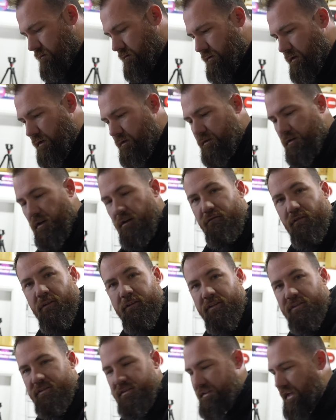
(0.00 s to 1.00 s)
Don't show everyone
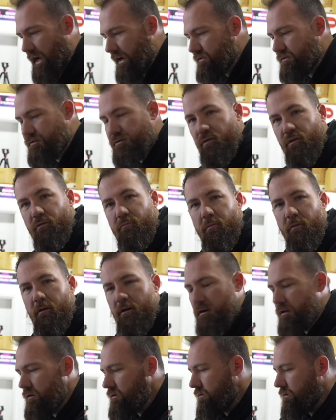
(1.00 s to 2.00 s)
the stash drawer,
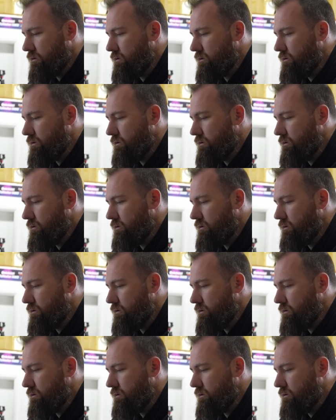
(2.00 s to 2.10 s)
bro.